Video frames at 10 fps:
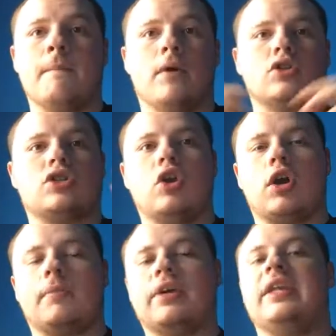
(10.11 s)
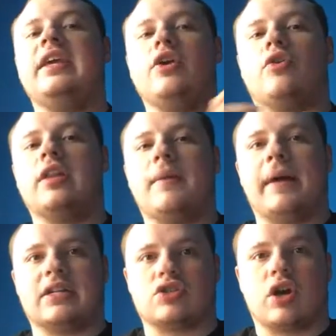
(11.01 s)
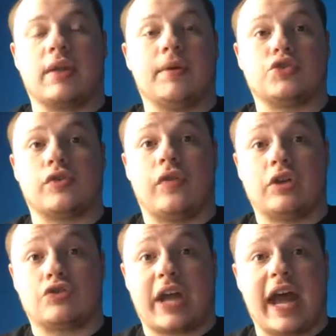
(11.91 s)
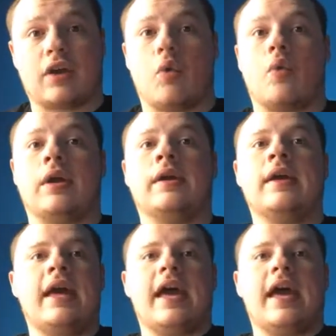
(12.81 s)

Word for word: most notably here in the Best Documentary Feature category.